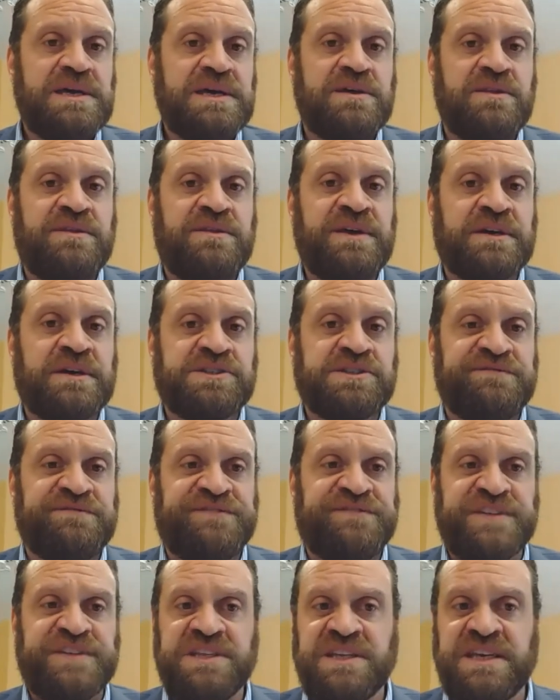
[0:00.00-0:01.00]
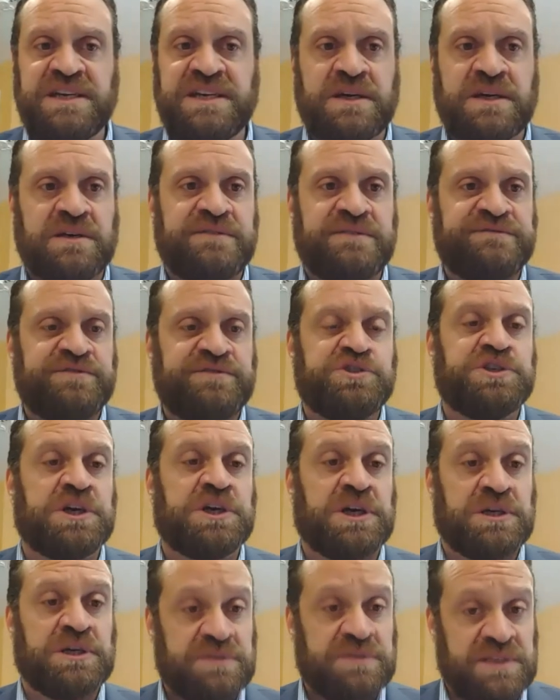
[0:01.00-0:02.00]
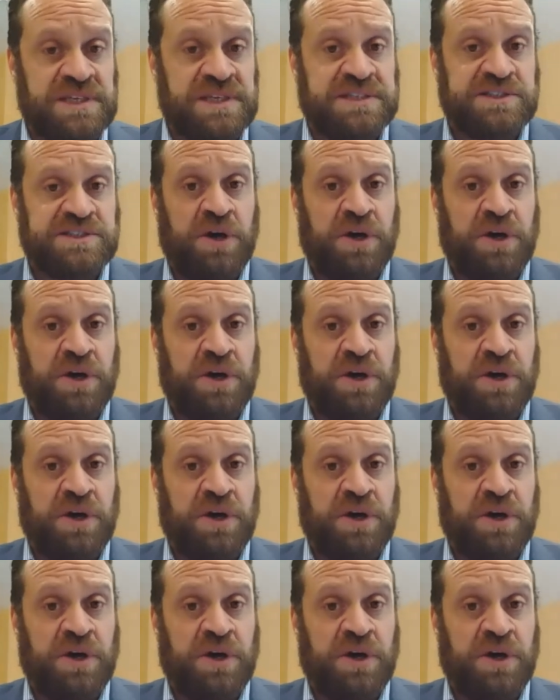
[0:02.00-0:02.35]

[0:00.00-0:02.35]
there's a veneer of dirt that's